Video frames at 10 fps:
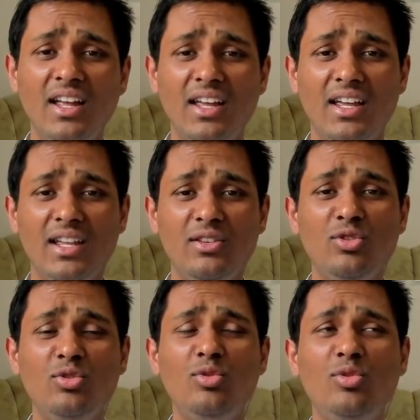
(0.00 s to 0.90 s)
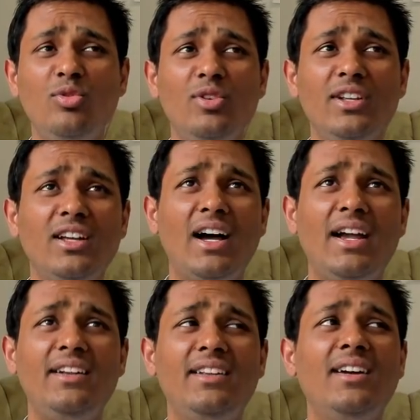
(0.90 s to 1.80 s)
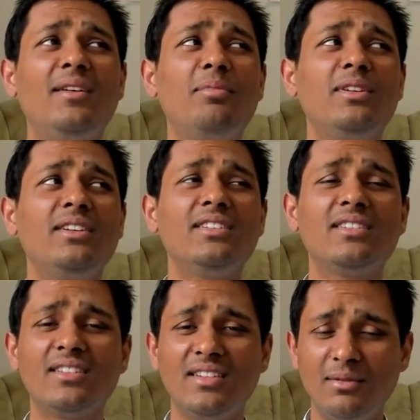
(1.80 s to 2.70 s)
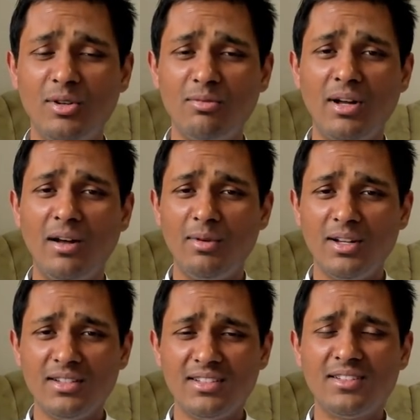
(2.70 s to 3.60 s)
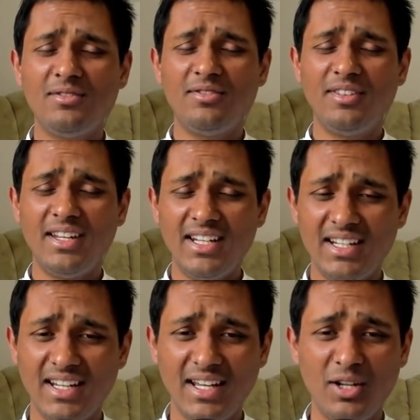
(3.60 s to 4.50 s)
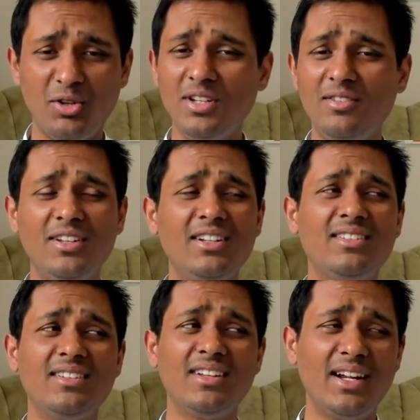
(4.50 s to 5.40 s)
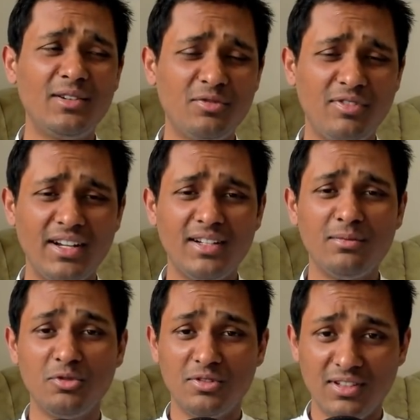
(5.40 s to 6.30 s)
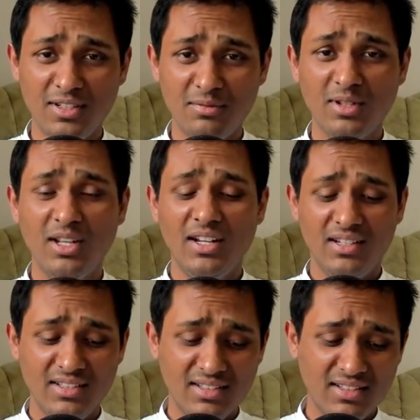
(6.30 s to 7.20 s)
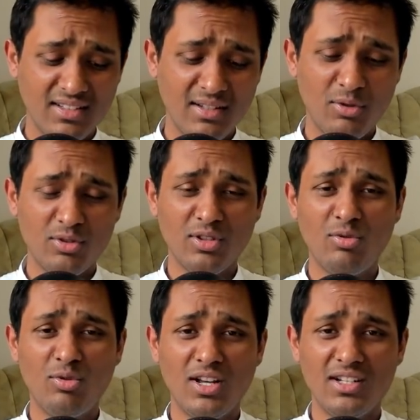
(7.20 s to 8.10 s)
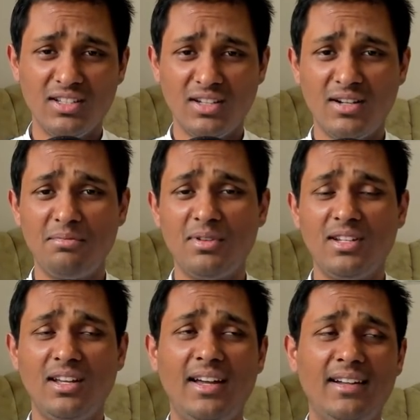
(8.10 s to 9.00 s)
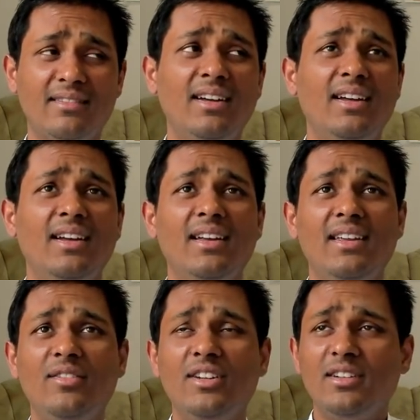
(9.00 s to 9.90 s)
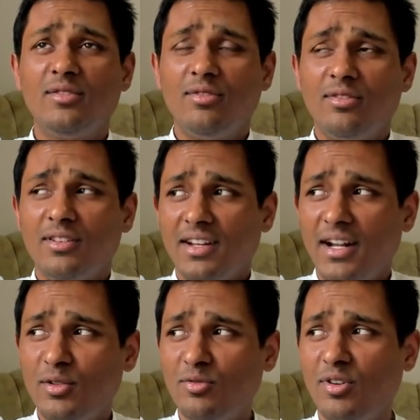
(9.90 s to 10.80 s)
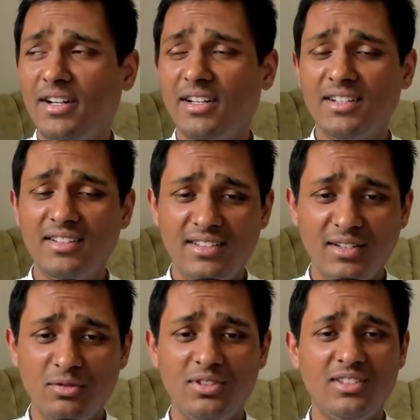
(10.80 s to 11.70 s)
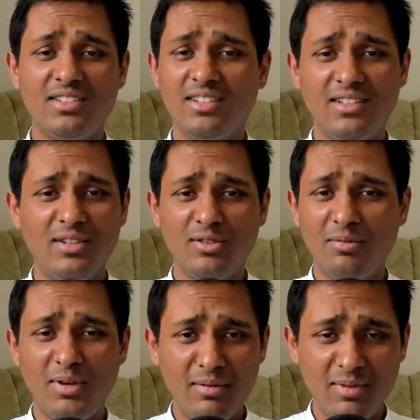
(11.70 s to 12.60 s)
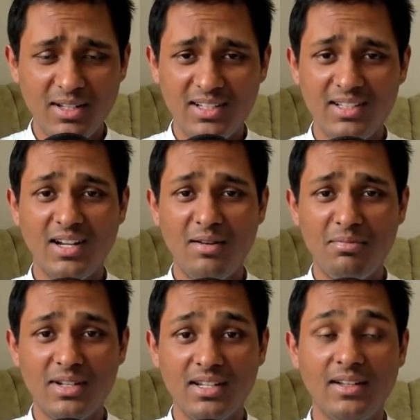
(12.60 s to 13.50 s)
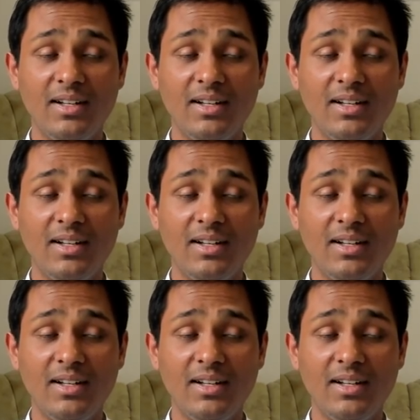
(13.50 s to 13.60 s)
Hindu in an IT company discussing about Mahabharata. It's very rare, or even it's rare to find a Muslim discussing about the Quran in the company, and even it's rare to find a Christian who is discussing on the Bible in the company.